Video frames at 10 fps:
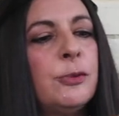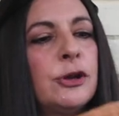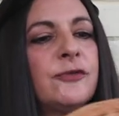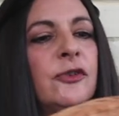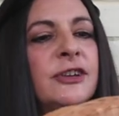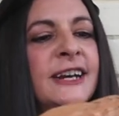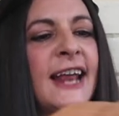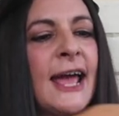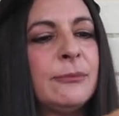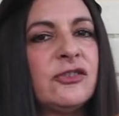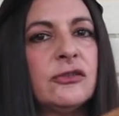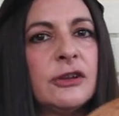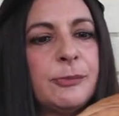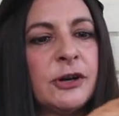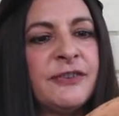beautiful and in
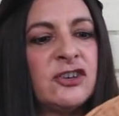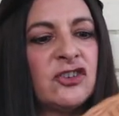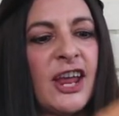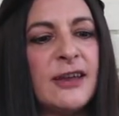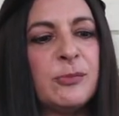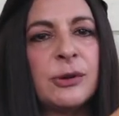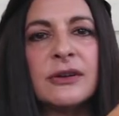absolutely perfect shape.